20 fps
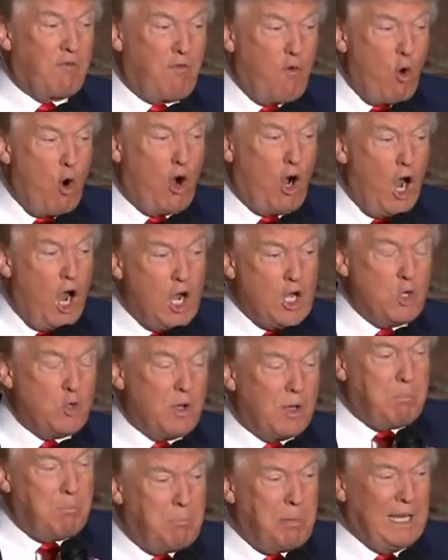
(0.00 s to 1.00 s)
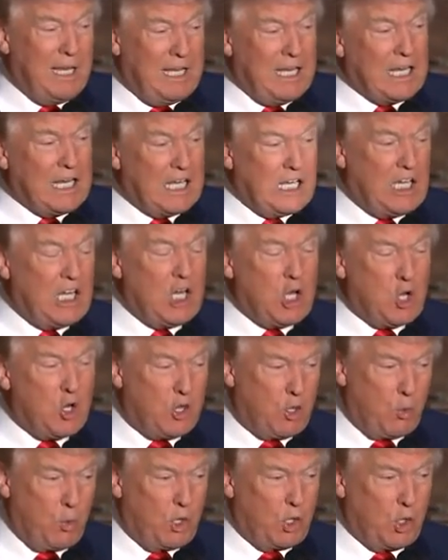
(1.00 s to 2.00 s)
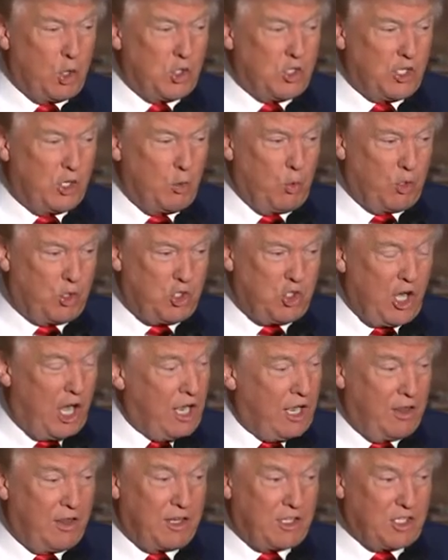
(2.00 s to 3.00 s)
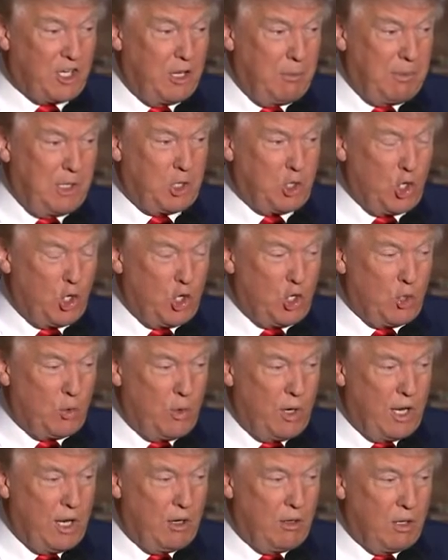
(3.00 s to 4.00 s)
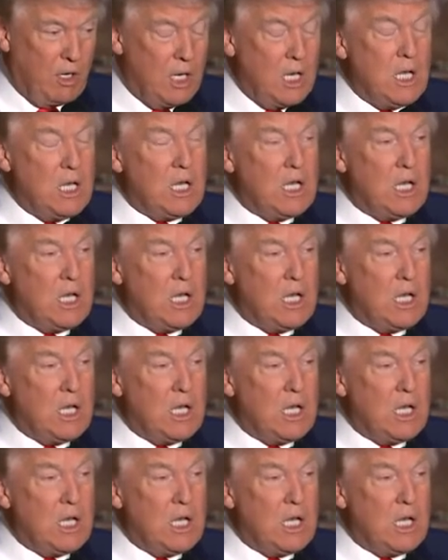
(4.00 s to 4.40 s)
the $400 billion a year that we're losing with China. That's going to be turned around.